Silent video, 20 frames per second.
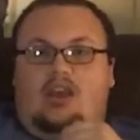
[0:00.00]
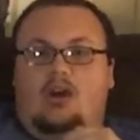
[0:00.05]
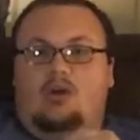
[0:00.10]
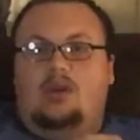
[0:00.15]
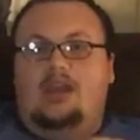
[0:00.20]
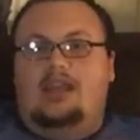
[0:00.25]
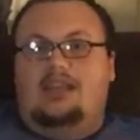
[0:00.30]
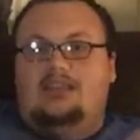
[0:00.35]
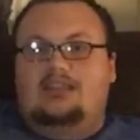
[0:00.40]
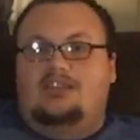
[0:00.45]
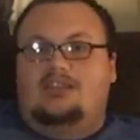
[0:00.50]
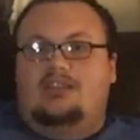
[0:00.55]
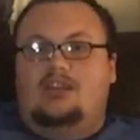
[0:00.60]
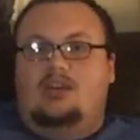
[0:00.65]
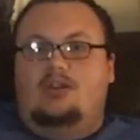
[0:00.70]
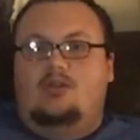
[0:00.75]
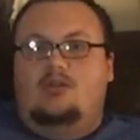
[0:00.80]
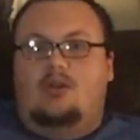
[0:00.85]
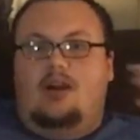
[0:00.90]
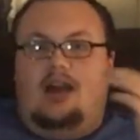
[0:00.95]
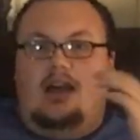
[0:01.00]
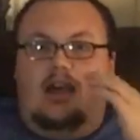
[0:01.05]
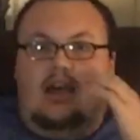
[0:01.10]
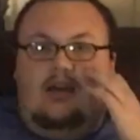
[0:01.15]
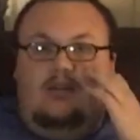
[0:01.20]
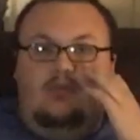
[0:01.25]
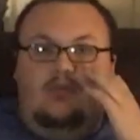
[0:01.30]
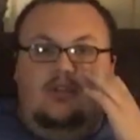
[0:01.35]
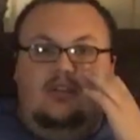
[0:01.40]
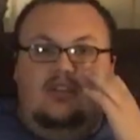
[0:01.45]
Okay, so
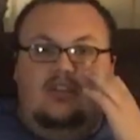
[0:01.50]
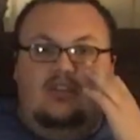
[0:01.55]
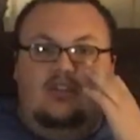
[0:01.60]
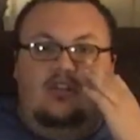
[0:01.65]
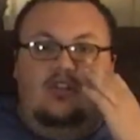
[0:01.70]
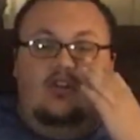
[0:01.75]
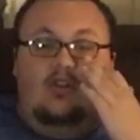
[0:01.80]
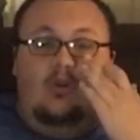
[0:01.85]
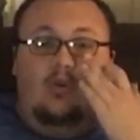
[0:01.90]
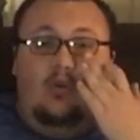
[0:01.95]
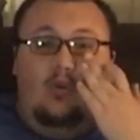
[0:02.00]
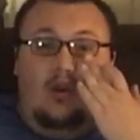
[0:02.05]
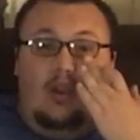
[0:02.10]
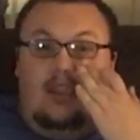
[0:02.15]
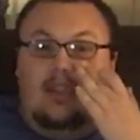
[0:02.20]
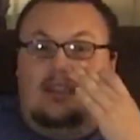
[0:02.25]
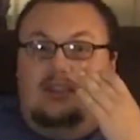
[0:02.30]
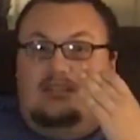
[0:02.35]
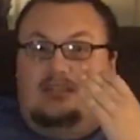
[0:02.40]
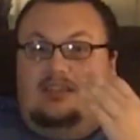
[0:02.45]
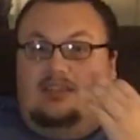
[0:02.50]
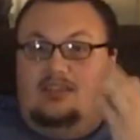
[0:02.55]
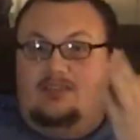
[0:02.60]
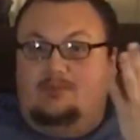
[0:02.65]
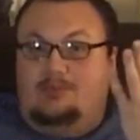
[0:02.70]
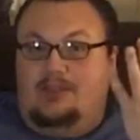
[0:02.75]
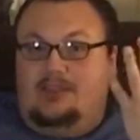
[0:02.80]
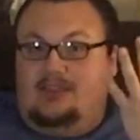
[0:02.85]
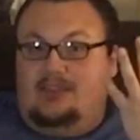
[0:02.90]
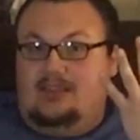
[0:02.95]
I was going to
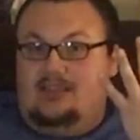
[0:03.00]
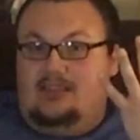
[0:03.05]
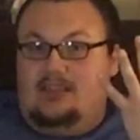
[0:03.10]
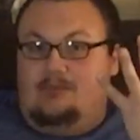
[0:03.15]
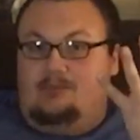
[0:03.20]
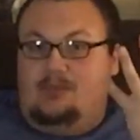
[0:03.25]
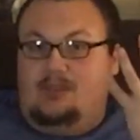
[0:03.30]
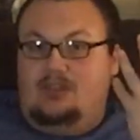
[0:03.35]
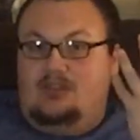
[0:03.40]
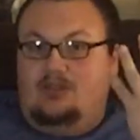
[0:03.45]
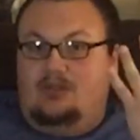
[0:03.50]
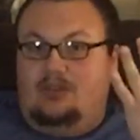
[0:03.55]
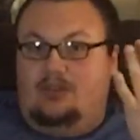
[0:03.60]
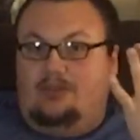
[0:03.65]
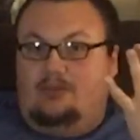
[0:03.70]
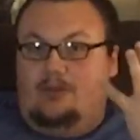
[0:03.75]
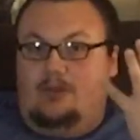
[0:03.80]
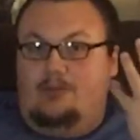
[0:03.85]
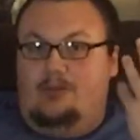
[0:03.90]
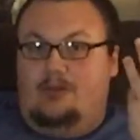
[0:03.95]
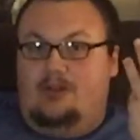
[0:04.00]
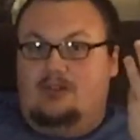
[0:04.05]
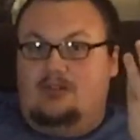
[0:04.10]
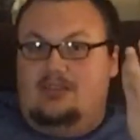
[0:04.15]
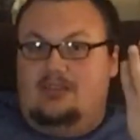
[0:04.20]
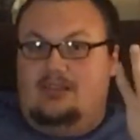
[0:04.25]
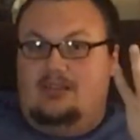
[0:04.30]
split this up into a three-part